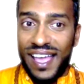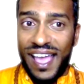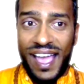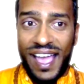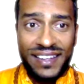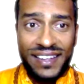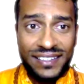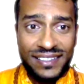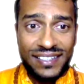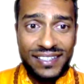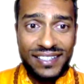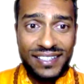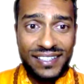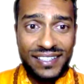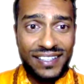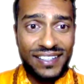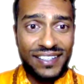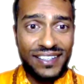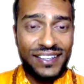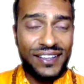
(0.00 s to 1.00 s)
And
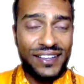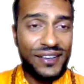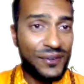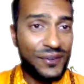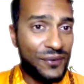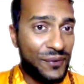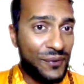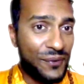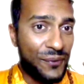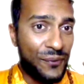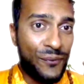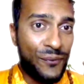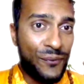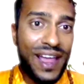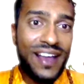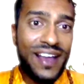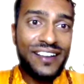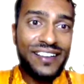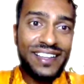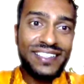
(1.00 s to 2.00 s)

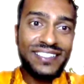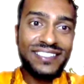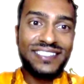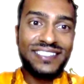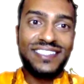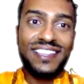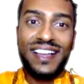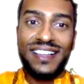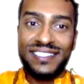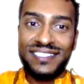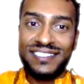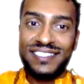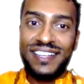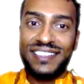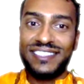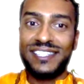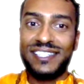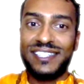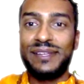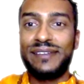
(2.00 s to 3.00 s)
where is the
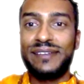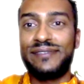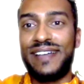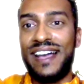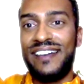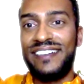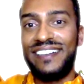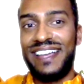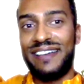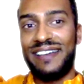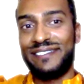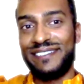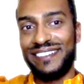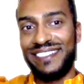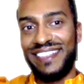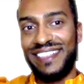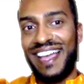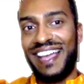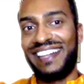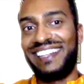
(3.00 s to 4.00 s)
asat to be found
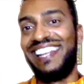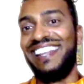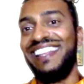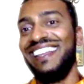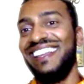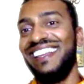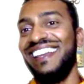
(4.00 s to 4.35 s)
after that?